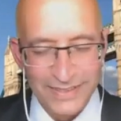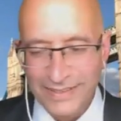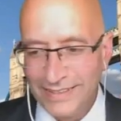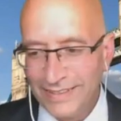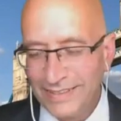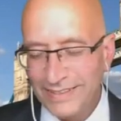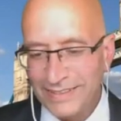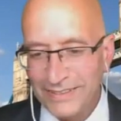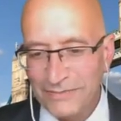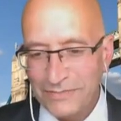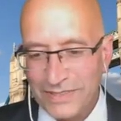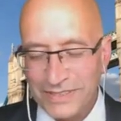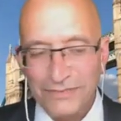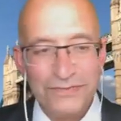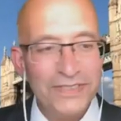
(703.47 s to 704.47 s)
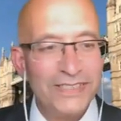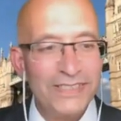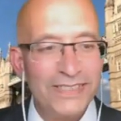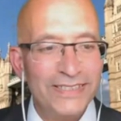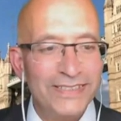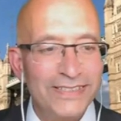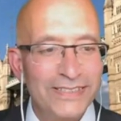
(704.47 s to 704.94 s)
The first
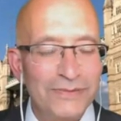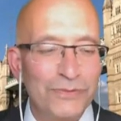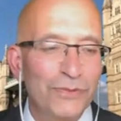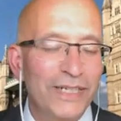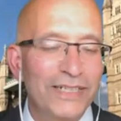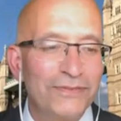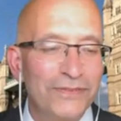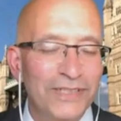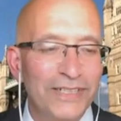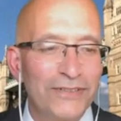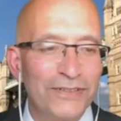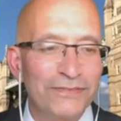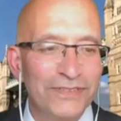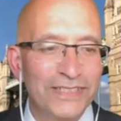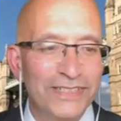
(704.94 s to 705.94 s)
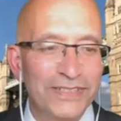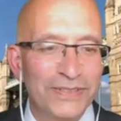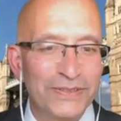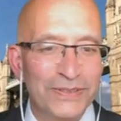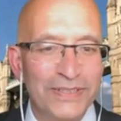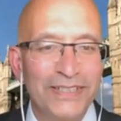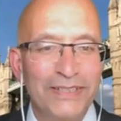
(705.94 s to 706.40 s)
is whenever I refer to